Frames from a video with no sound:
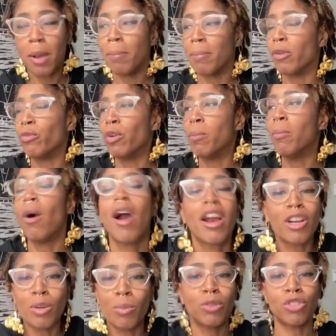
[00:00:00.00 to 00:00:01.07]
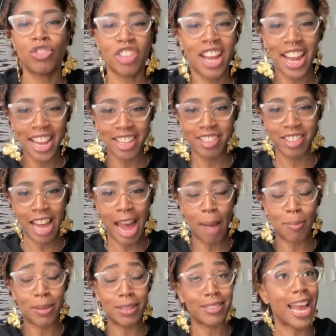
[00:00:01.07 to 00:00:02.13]
Remarkable change
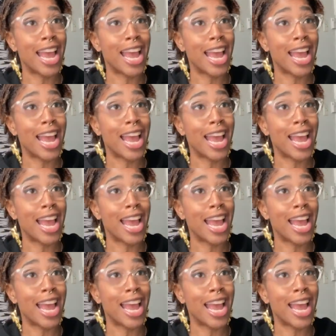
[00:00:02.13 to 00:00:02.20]
happens,